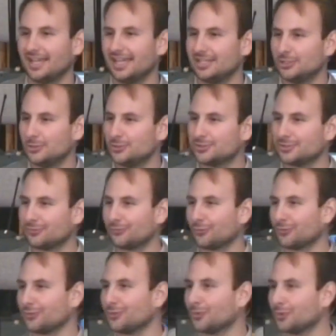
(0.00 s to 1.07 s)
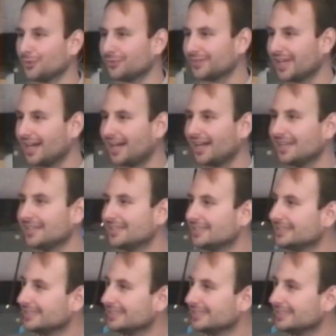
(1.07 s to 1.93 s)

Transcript: and use it for the glory of God.